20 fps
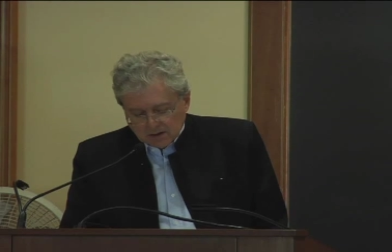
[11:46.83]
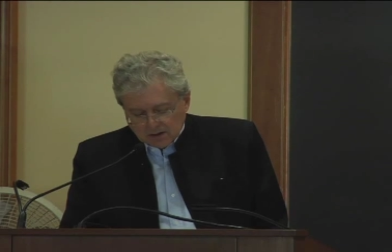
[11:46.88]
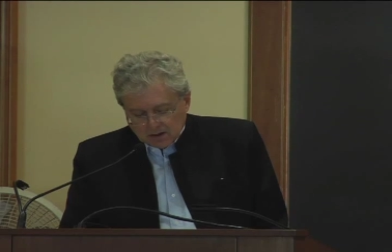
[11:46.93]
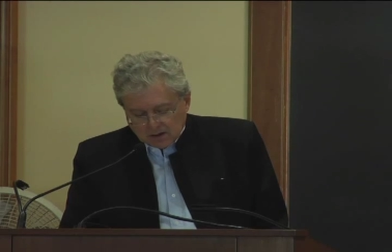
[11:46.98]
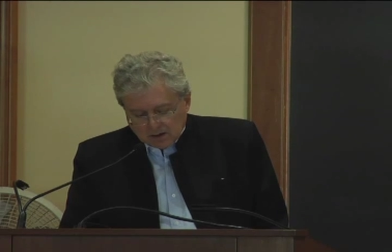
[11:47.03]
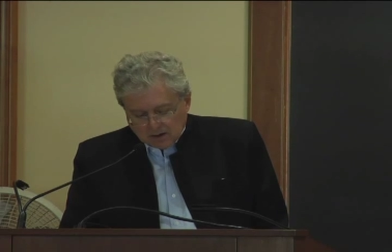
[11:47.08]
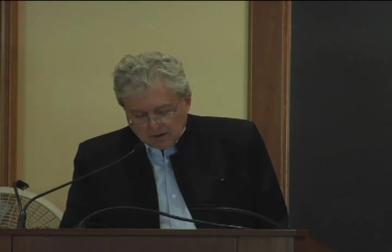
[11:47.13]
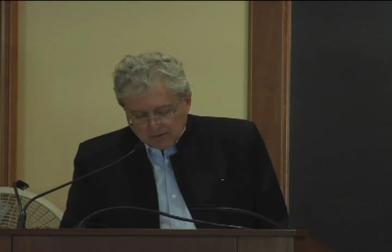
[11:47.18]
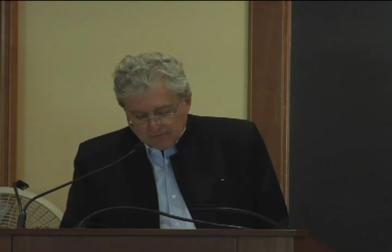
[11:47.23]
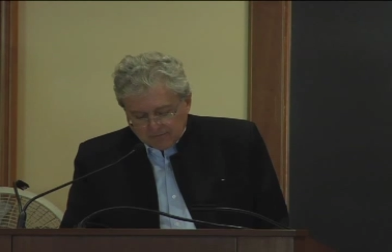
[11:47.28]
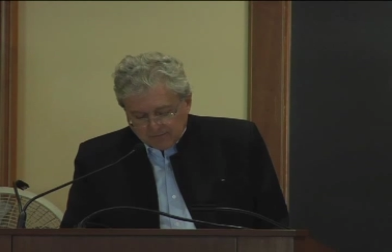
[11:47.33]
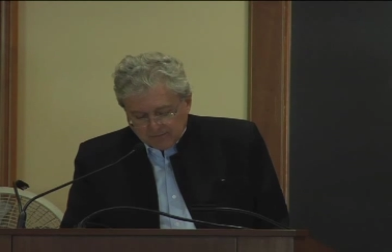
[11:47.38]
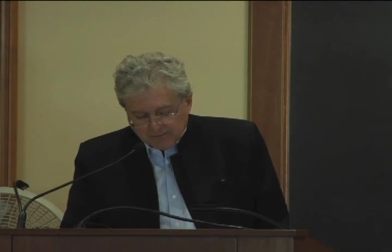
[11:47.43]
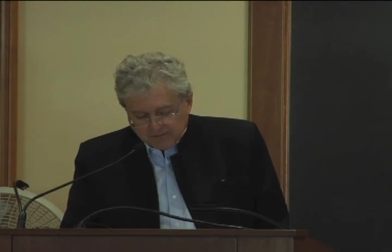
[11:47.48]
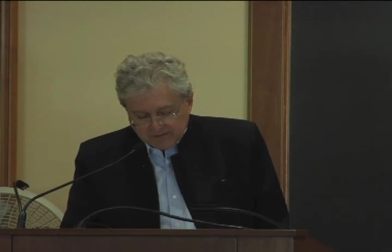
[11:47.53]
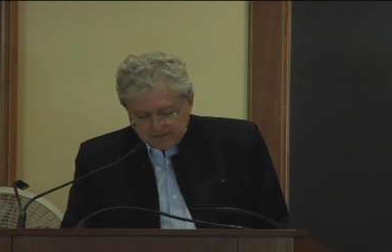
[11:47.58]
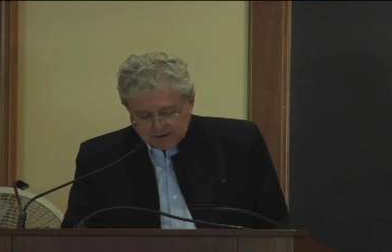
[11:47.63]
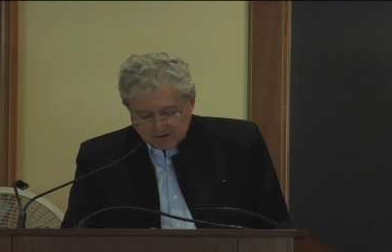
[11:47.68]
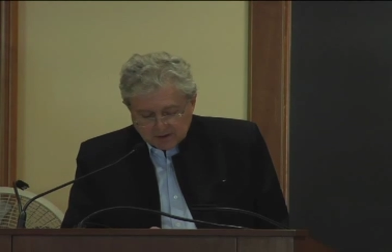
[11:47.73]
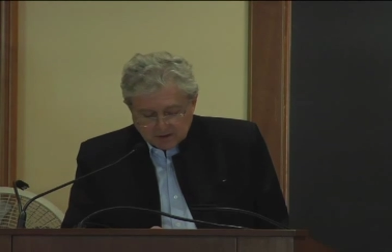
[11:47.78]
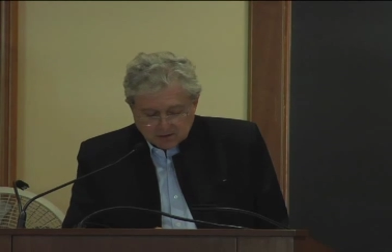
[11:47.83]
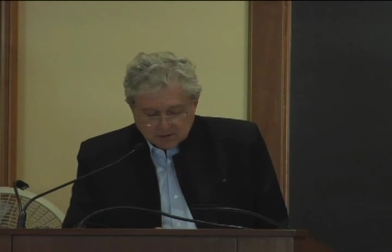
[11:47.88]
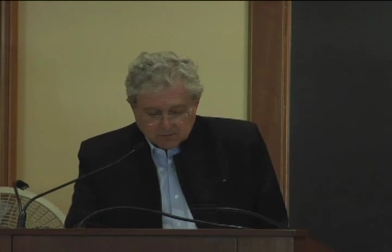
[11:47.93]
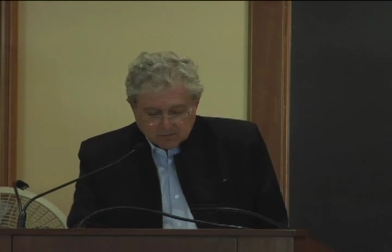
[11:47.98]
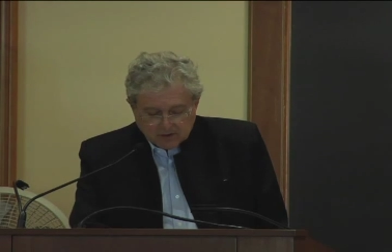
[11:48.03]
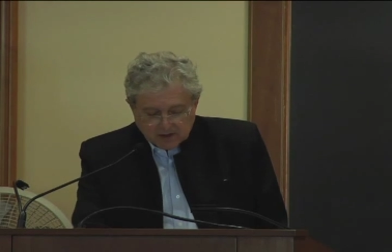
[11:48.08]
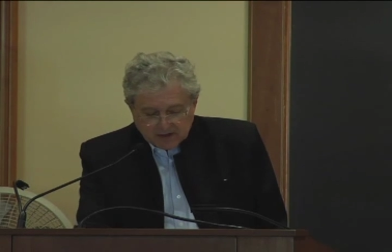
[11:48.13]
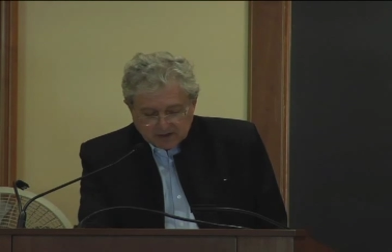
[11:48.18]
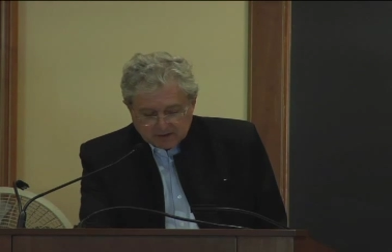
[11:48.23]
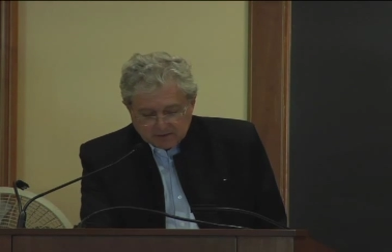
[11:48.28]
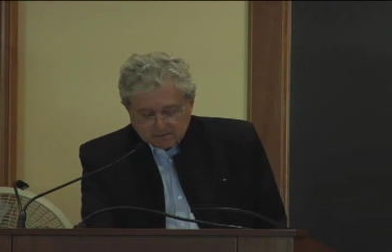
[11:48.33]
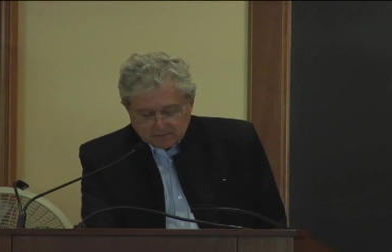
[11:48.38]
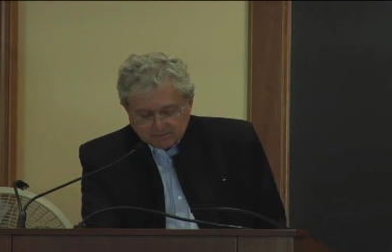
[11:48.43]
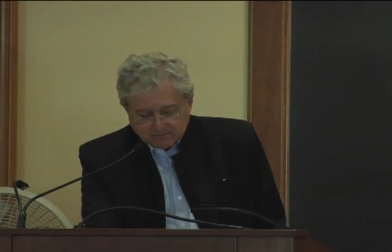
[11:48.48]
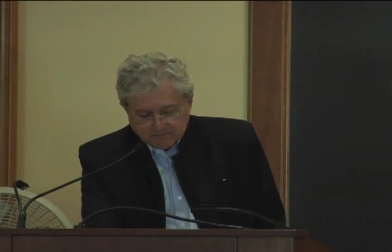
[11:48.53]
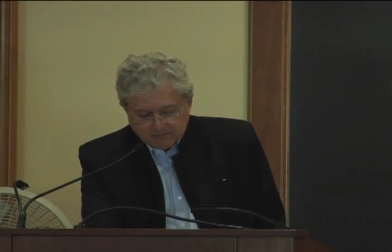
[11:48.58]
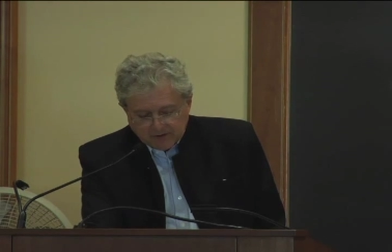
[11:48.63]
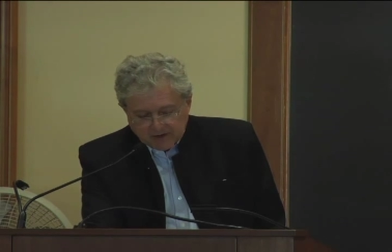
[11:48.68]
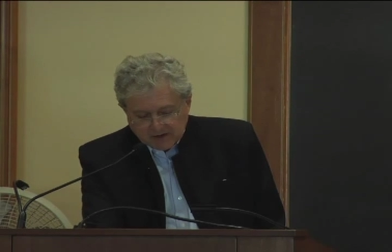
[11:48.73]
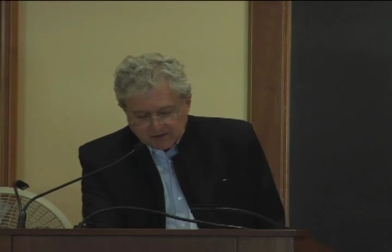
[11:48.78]
of the great
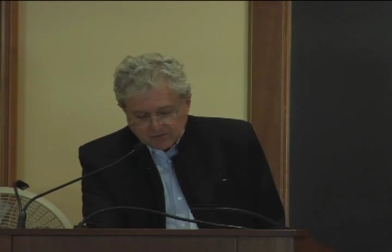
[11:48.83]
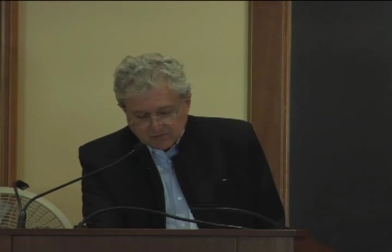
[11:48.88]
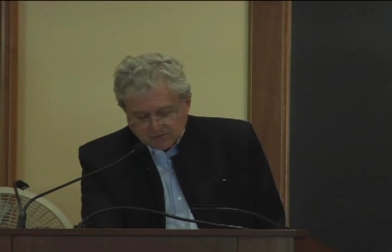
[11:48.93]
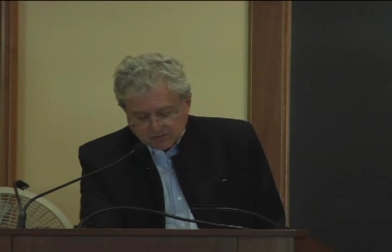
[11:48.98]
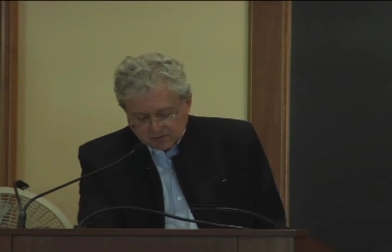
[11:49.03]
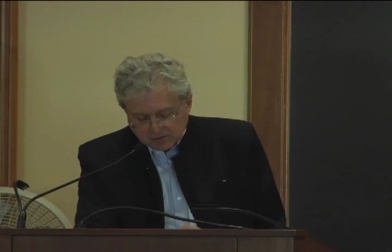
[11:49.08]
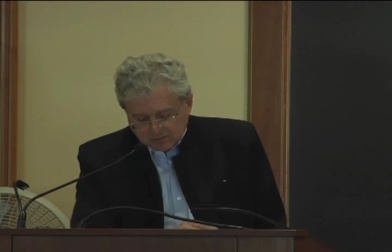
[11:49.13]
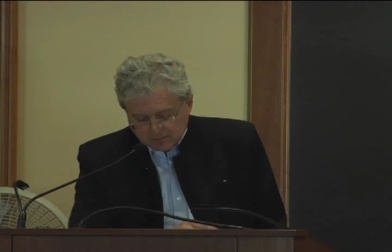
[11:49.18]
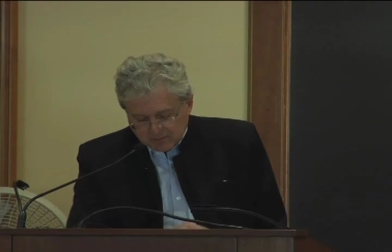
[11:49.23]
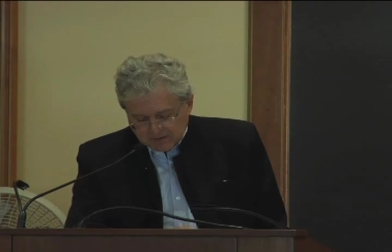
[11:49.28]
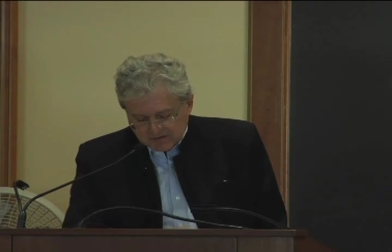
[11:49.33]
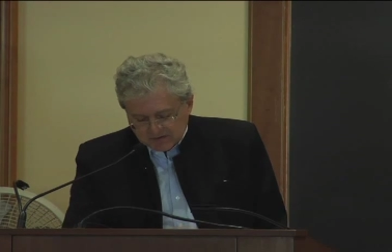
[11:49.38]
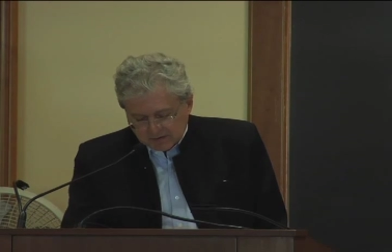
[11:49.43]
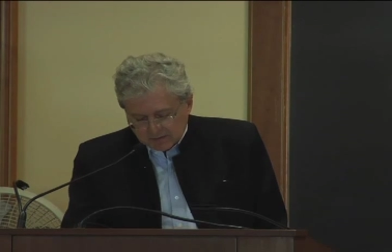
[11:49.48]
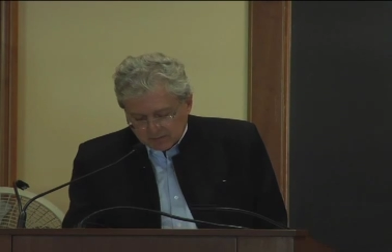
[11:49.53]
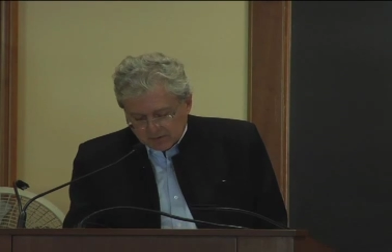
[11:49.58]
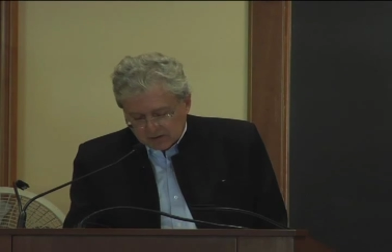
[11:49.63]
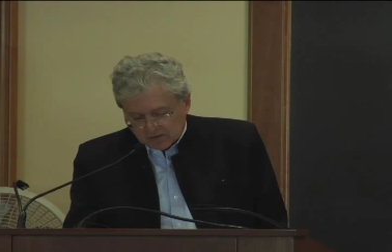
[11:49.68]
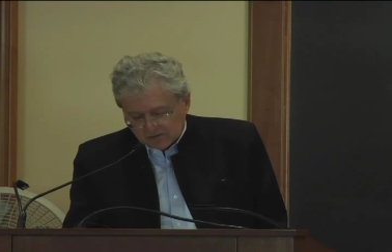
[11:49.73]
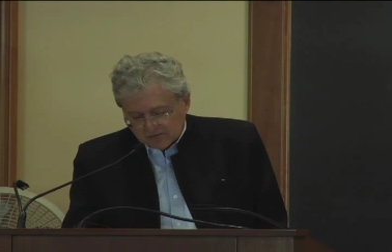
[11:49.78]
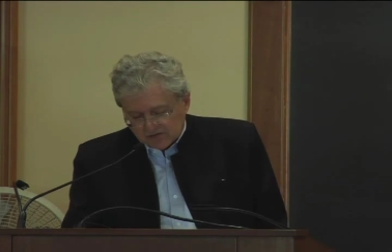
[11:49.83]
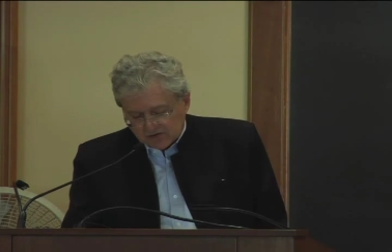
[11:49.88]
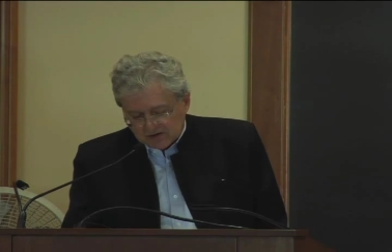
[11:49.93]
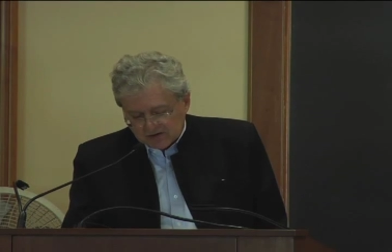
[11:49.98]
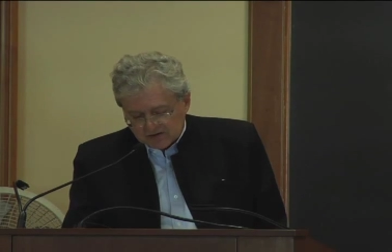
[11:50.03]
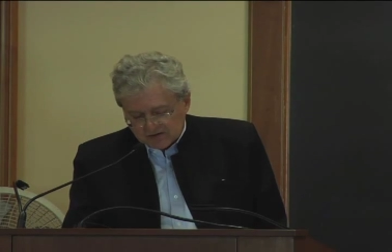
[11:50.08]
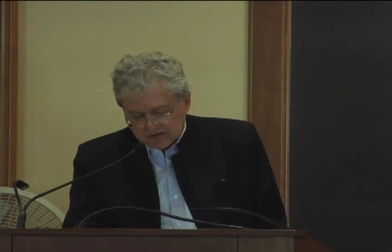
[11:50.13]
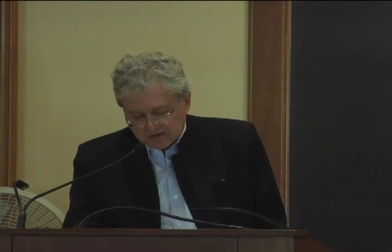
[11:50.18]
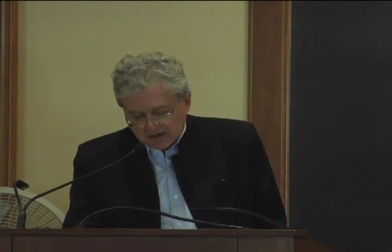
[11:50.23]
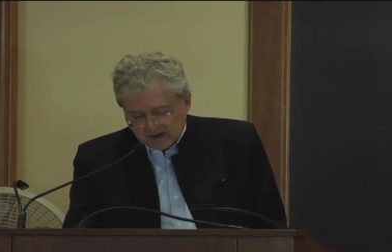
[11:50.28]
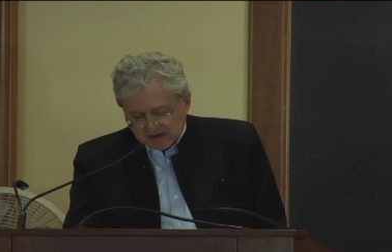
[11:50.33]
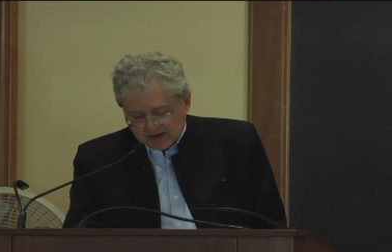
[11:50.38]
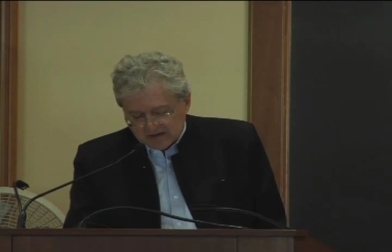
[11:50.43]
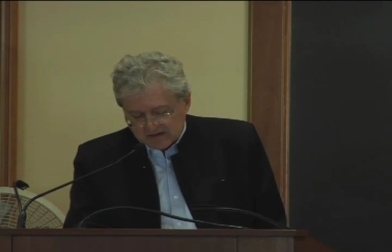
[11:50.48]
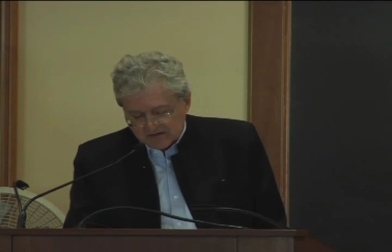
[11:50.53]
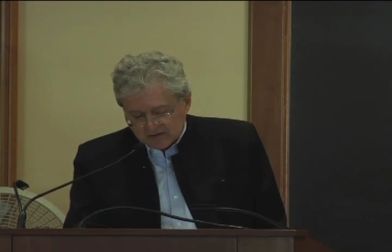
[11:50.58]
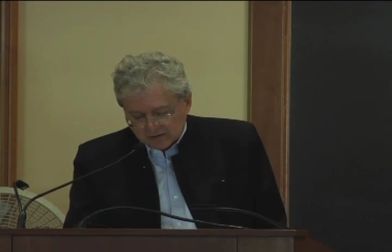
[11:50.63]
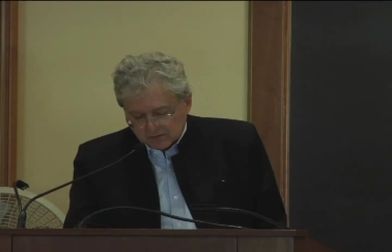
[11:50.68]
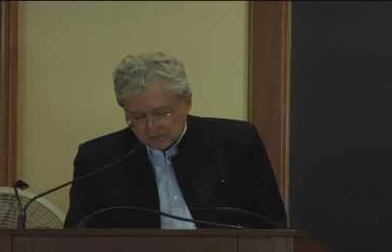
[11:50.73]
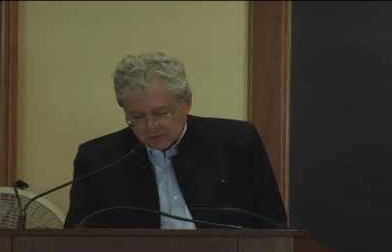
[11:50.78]
French epistemologist
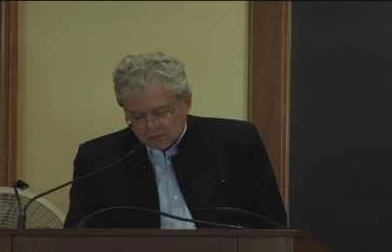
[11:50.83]
Alexandre